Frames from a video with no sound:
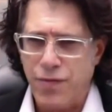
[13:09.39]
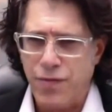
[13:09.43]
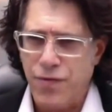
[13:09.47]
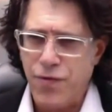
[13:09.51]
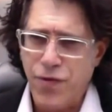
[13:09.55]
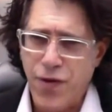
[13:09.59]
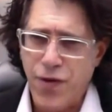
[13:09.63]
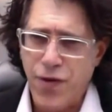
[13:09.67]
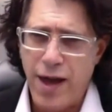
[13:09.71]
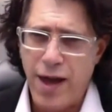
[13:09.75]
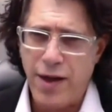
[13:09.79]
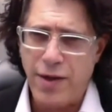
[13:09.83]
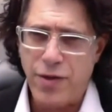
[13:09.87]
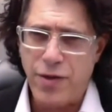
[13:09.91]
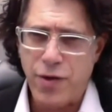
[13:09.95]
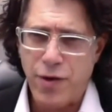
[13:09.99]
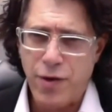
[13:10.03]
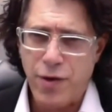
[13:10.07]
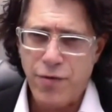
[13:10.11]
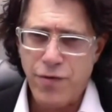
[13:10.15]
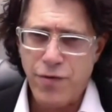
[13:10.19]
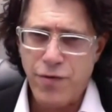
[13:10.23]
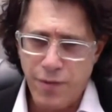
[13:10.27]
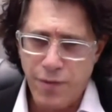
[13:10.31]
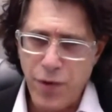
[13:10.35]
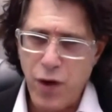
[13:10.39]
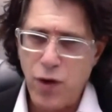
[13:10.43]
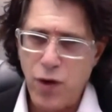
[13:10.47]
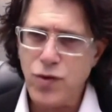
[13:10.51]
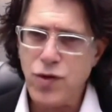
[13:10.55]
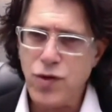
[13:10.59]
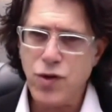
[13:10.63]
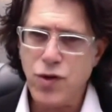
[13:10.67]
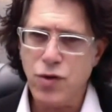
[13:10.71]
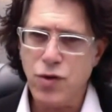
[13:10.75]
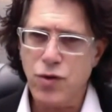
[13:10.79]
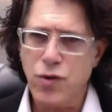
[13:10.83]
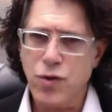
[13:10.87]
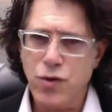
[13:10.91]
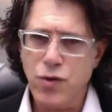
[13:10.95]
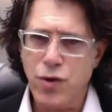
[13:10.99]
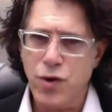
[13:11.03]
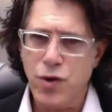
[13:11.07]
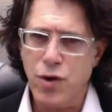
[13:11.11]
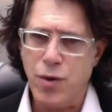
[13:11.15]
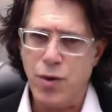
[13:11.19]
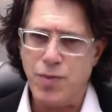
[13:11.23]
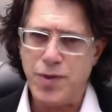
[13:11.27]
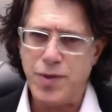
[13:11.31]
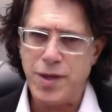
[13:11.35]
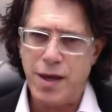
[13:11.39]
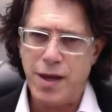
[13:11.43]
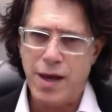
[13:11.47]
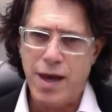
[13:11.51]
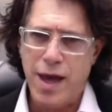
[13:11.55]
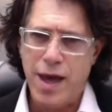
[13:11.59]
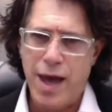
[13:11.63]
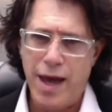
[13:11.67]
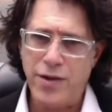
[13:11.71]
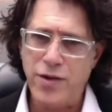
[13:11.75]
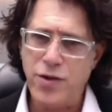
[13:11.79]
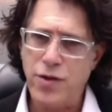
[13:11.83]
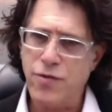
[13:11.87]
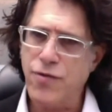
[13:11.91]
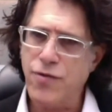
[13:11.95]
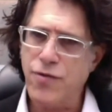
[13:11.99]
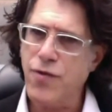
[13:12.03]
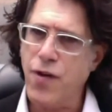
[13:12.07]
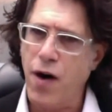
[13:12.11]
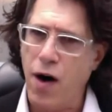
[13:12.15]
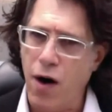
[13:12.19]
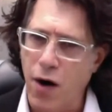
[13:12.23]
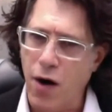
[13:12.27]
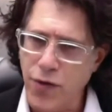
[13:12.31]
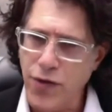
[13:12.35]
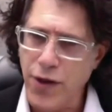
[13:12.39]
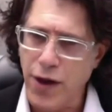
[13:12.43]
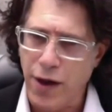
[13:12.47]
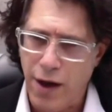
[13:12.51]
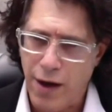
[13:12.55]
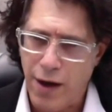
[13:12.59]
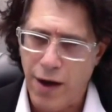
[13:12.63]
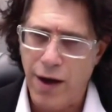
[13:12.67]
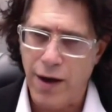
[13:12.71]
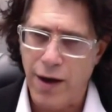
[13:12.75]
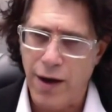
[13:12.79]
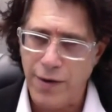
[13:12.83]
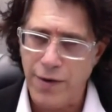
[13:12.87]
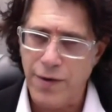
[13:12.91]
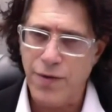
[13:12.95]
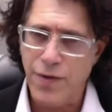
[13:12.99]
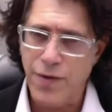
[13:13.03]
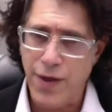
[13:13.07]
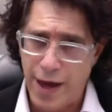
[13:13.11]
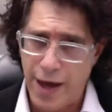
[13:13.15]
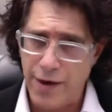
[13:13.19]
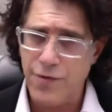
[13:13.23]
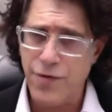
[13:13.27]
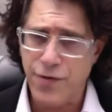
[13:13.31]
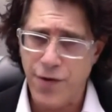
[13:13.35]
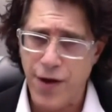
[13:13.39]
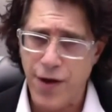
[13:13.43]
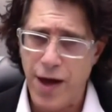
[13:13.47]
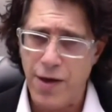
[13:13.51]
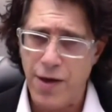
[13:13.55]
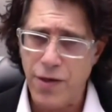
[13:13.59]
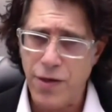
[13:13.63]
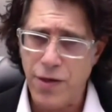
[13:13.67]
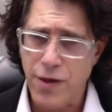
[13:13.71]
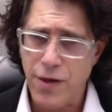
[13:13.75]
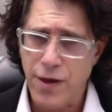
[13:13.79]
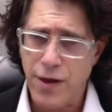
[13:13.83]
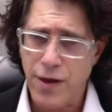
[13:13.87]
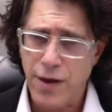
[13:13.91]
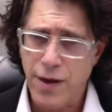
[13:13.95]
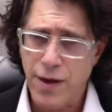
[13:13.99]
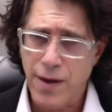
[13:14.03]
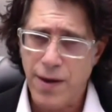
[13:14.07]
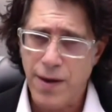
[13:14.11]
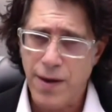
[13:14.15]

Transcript: faith from those two groups and default on that faith,